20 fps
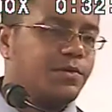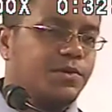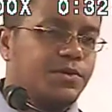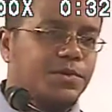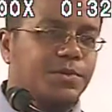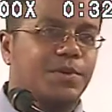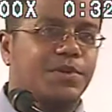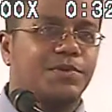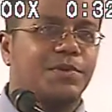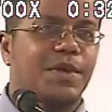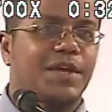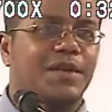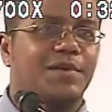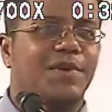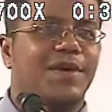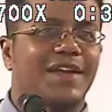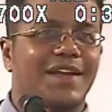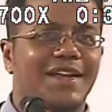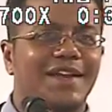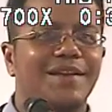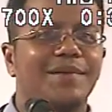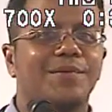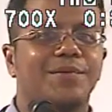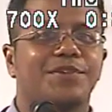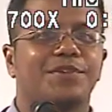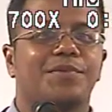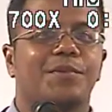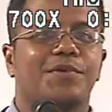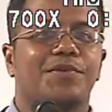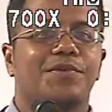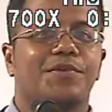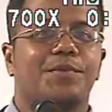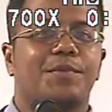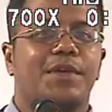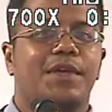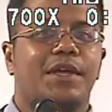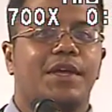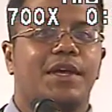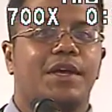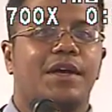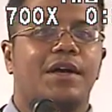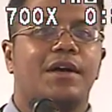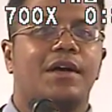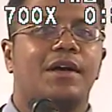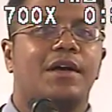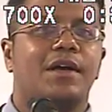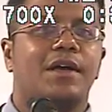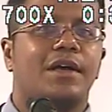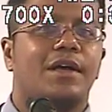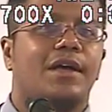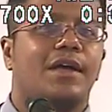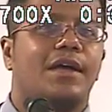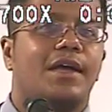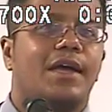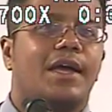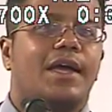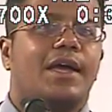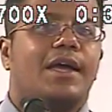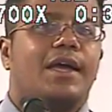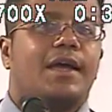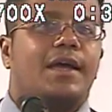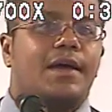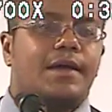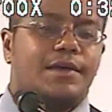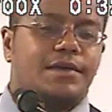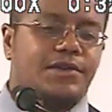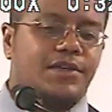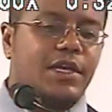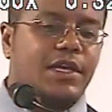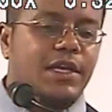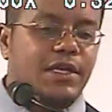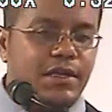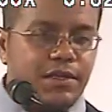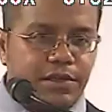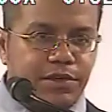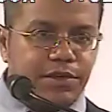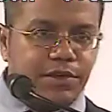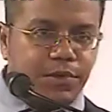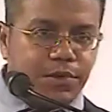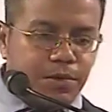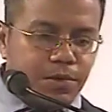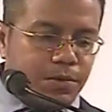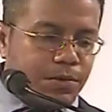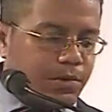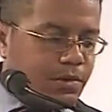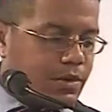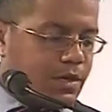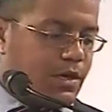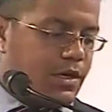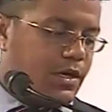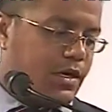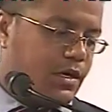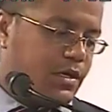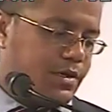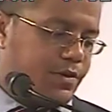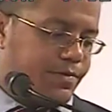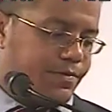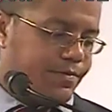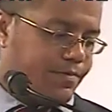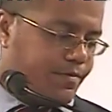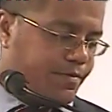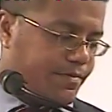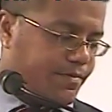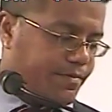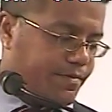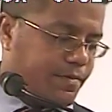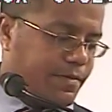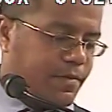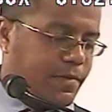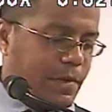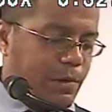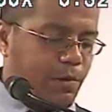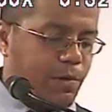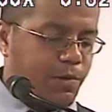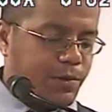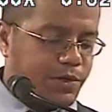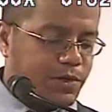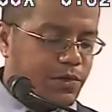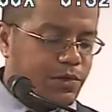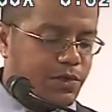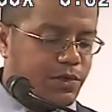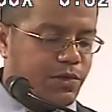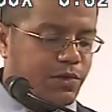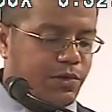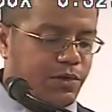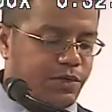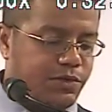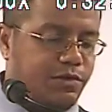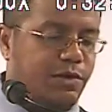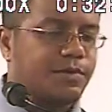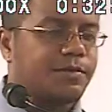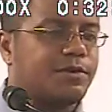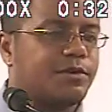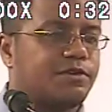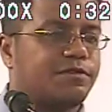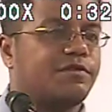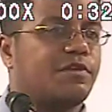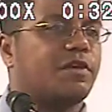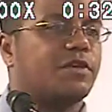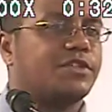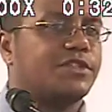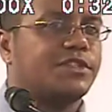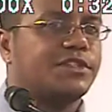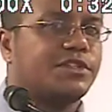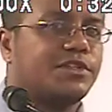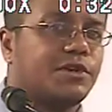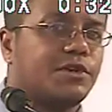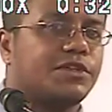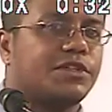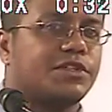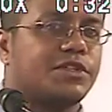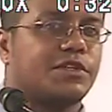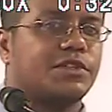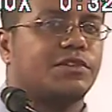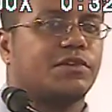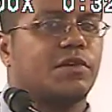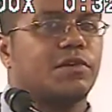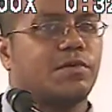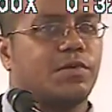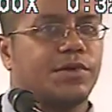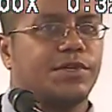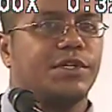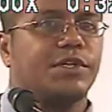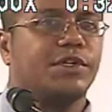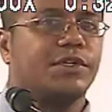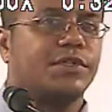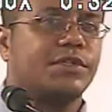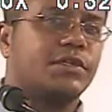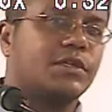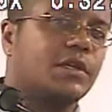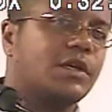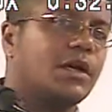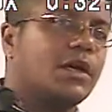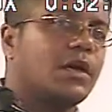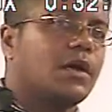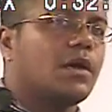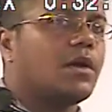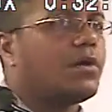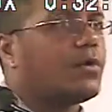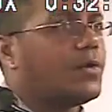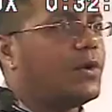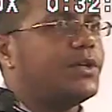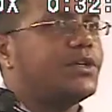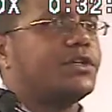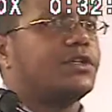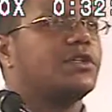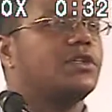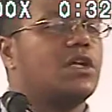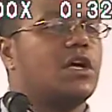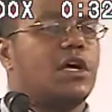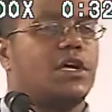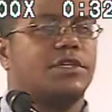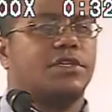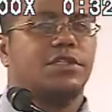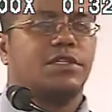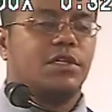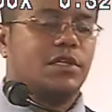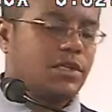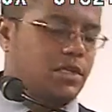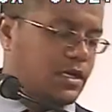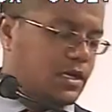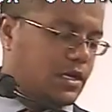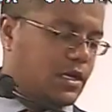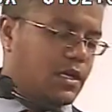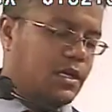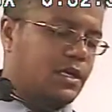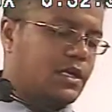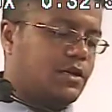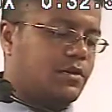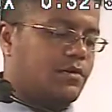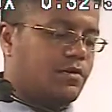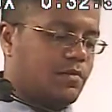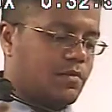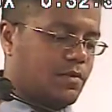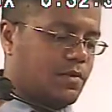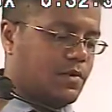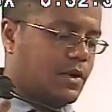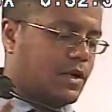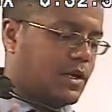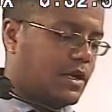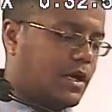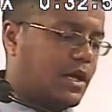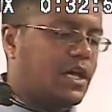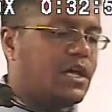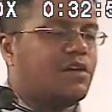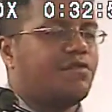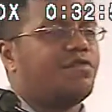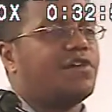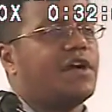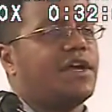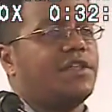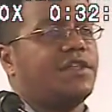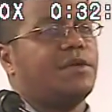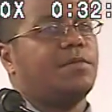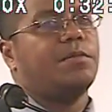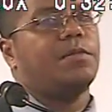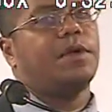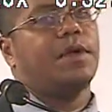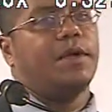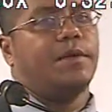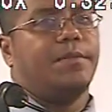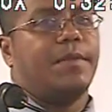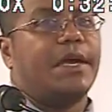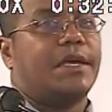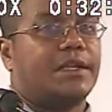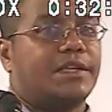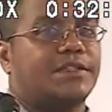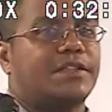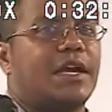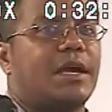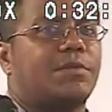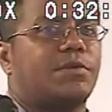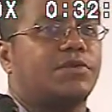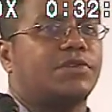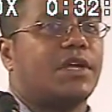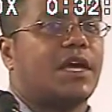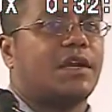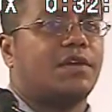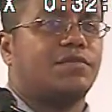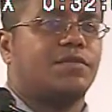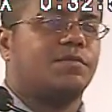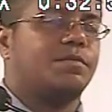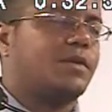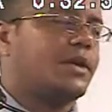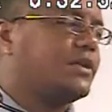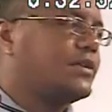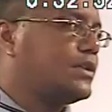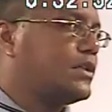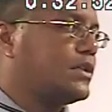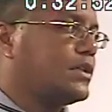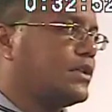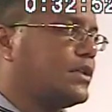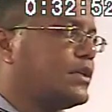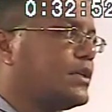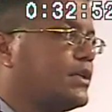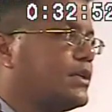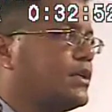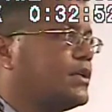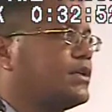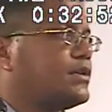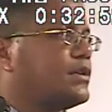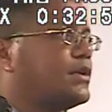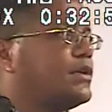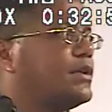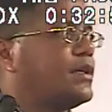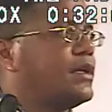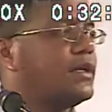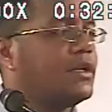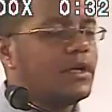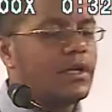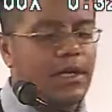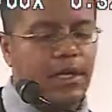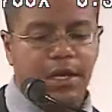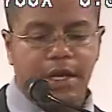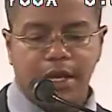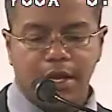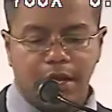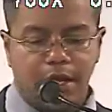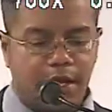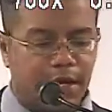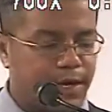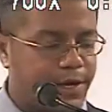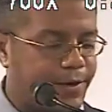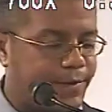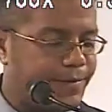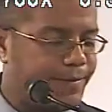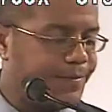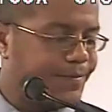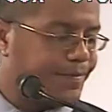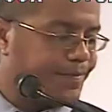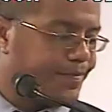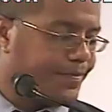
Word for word: we're supposed to be independent. We're supposed to be uh, seeking to do um, what we're told to do in Scripture, as far as the church is concerned, which is reach the lost and edify them and make disciples out of them, basically. So and then um,